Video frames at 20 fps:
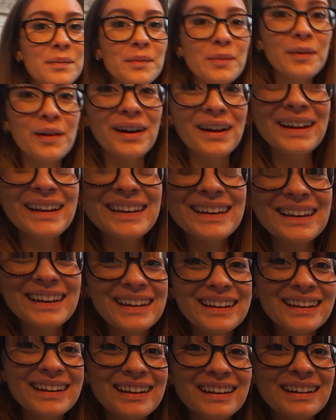What?
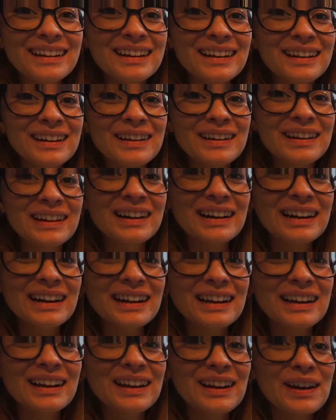
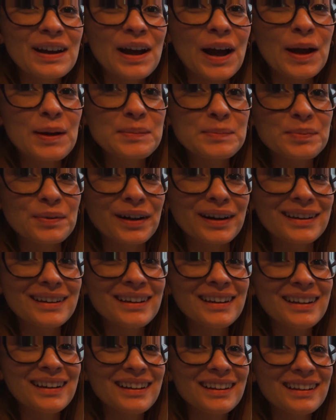Mama I'm
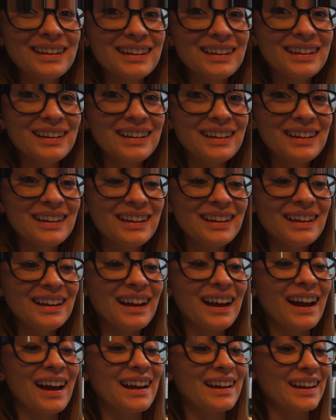pregnant. Yeah.
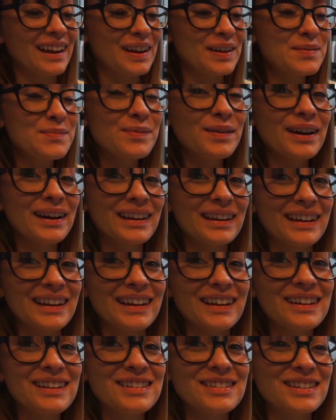I am
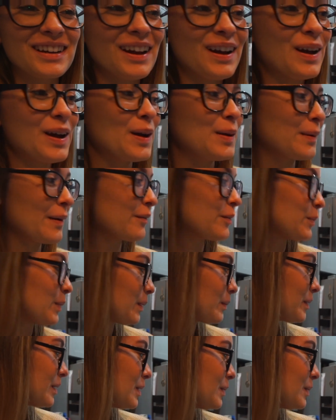pregnant. Good job. I have a baby